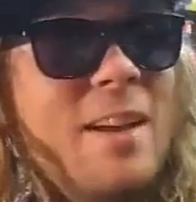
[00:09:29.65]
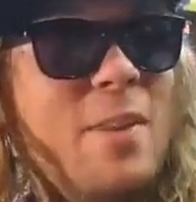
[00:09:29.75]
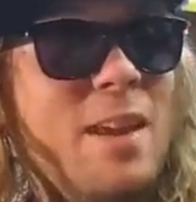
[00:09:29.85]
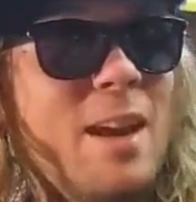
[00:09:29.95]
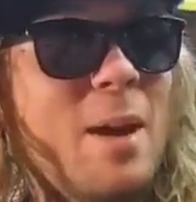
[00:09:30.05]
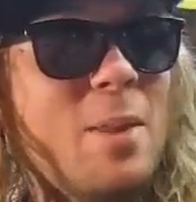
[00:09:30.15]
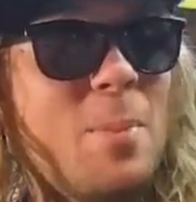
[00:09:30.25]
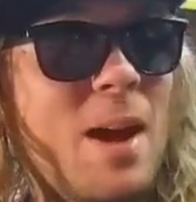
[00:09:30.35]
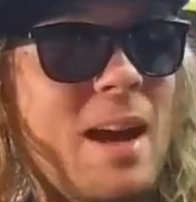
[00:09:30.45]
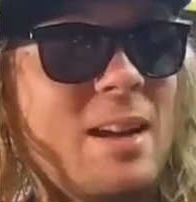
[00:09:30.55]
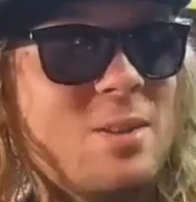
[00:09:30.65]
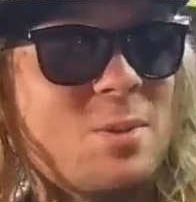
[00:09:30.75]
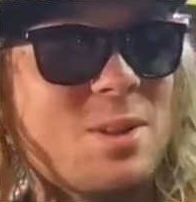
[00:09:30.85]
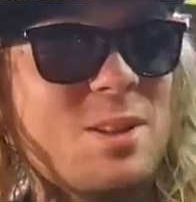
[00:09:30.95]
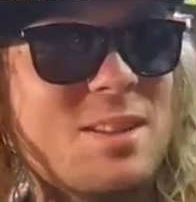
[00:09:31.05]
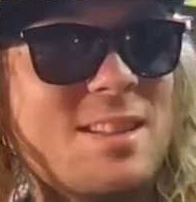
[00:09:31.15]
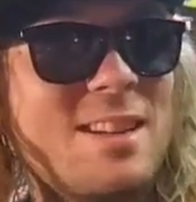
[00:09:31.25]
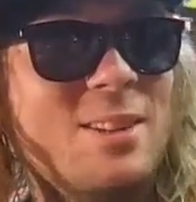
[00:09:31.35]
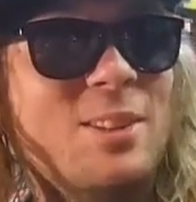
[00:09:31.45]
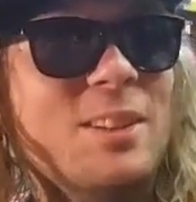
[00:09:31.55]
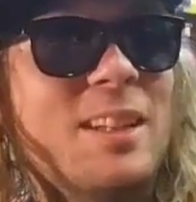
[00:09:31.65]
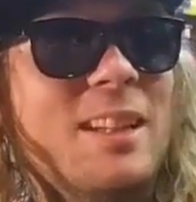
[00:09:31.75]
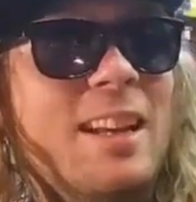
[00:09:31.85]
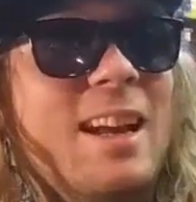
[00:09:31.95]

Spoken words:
and the package was all sealed,